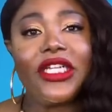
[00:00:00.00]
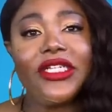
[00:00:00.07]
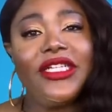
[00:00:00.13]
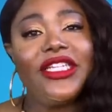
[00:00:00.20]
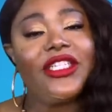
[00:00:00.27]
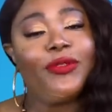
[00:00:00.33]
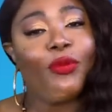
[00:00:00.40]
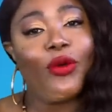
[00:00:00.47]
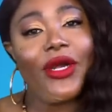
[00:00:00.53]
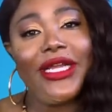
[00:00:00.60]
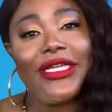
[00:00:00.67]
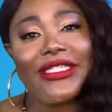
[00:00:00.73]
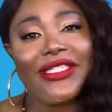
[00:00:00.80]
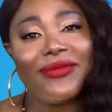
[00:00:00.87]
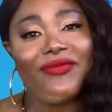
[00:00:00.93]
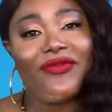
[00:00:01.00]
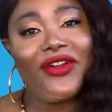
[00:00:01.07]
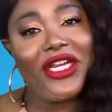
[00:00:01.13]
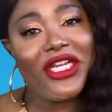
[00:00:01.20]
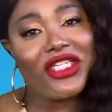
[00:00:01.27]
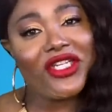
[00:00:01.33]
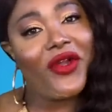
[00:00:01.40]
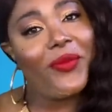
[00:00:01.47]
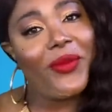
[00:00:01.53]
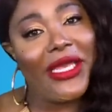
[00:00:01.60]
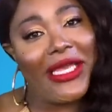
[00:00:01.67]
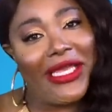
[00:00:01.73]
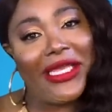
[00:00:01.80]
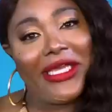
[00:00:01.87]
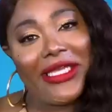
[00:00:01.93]
to spring some footage on
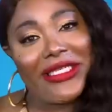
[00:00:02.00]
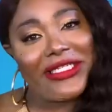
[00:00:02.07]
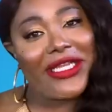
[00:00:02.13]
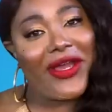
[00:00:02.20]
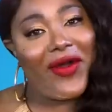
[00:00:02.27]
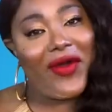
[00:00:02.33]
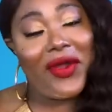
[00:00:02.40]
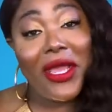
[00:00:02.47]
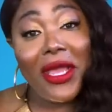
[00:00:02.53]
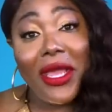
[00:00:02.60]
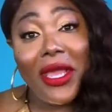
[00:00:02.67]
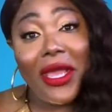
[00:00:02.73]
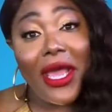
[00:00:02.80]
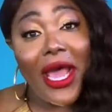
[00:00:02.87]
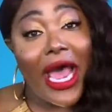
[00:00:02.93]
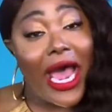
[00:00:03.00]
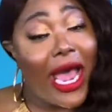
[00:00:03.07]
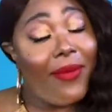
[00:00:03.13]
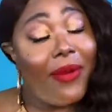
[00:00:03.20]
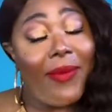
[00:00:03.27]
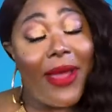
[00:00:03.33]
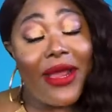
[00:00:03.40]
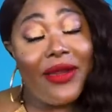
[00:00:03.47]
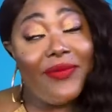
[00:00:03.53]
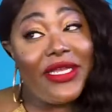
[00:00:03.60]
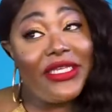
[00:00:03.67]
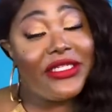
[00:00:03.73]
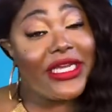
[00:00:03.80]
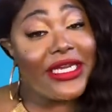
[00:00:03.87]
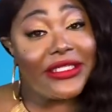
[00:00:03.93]
me. So I'm about to
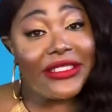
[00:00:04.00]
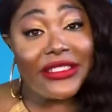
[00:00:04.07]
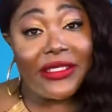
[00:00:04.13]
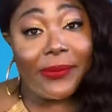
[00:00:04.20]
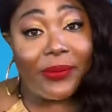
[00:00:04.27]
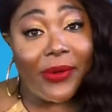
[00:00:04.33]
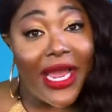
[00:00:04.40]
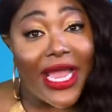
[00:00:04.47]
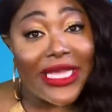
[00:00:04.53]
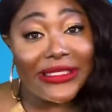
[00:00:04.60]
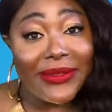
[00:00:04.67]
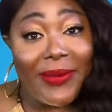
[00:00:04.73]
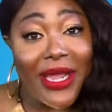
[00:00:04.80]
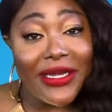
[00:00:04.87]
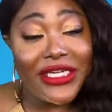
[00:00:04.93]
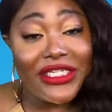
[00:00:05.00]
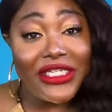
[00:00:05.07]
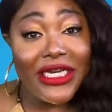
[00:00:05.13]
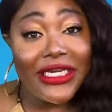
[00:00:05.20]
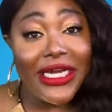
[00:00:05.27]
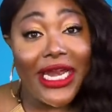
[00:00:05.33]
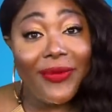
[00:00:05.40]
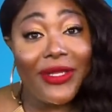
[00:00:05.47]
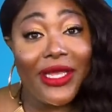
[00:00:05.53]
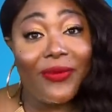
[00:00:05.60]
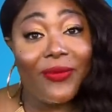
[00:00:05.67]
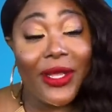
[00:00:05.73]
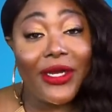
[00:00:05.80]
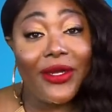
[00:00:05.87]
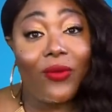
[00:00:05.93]
be just as surprised about the shit that I'm
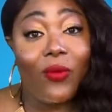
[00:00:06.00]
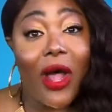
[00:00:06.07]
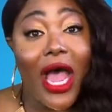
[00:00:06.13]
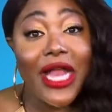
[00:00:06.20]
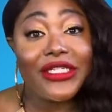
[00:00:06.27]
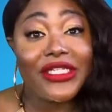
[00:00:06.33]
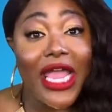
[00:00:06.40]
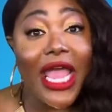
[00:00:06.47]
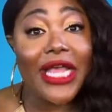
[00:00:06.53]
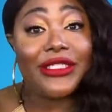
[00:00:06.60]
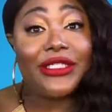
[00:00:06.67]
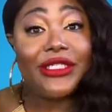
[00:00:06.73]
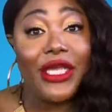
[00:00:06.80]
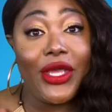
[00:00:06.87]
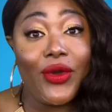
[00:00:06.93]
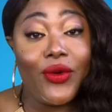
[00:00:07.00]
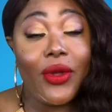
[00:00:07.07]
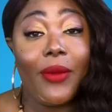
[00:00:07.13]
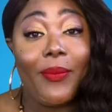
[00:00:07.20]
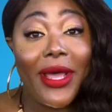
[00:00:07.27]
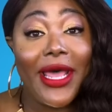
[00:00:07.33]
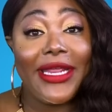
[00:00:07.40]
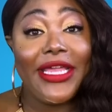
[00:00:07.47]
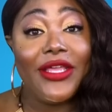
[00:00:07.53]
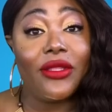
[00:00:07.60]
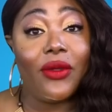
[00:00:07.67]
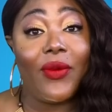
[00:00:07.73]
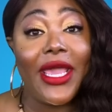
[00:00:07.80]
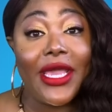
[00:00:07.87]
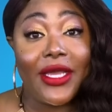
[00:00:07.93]
getting ready to watch as you. But
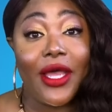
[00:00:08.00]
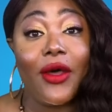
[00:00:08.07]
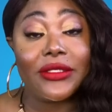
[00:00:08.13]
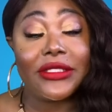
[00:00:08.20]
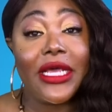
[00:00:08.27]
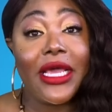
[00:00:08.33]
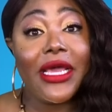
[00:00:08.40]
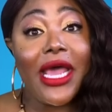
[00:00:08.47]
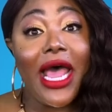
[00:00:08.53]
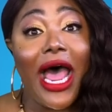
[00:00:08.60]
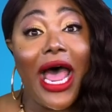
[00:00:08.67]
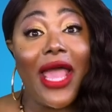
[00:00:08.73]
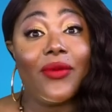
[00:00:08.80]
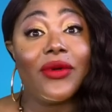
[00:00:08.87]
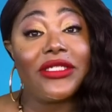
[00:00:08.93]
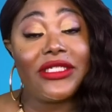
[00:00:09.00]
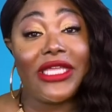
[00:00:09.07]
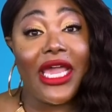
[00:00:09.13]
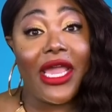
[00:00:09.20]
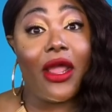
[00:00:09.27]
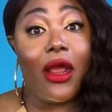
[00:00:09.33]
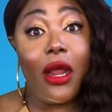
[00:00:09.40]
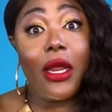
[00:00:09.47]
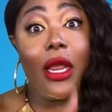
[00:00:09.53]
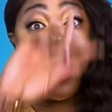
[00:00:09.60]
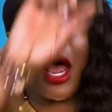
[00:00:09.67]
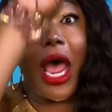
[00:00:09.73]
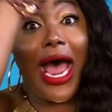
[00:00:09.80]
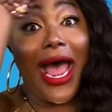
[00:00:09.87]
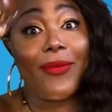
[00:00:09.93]
either way it goes, I was there.
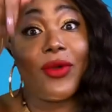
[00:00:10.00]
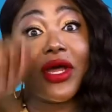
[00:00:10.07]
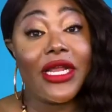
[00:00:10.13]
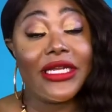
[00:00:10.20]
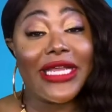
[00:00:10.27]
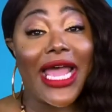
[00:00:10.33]
I'm gonna